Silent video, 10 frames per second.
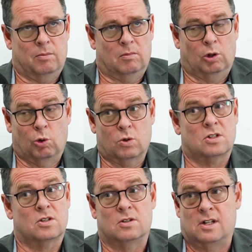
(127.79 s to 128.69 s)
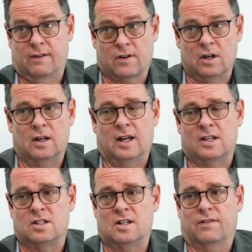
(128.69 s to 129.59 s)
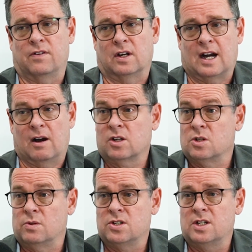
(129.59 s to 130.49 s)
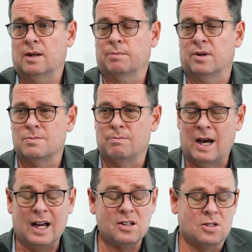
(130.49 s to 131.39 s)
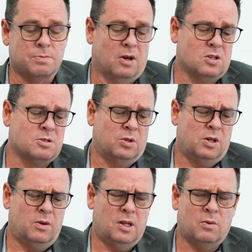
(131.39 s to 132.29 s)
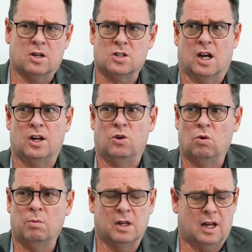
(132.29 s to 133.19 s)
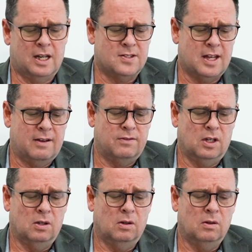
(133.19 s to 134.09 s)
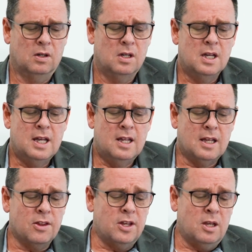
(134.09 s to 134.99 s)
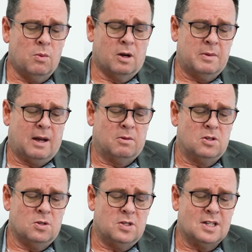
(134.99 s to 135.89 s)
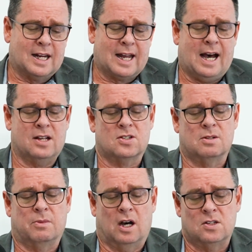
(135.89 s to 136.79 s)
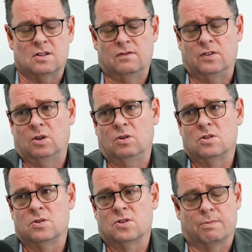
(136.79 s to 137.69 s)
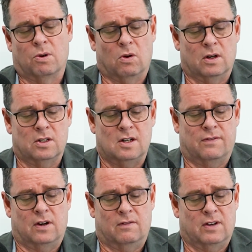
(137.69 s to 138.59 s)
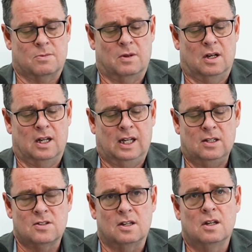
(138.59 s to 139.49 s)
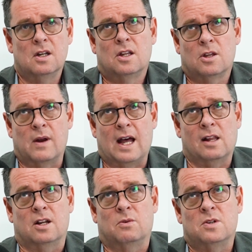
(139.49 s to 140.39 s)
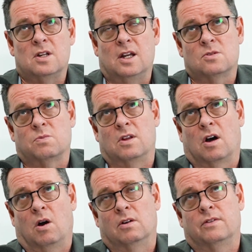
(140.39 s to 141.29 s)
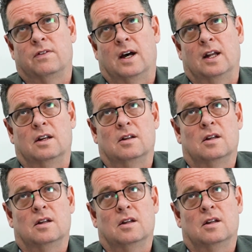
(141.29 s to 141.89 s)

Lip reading: looks different, has a different characteristic, but as much as possible, you really want to try and normalize that view. The other thing you want to be able to do is to customize the view to support different investment needs. The reality is with whole of fund,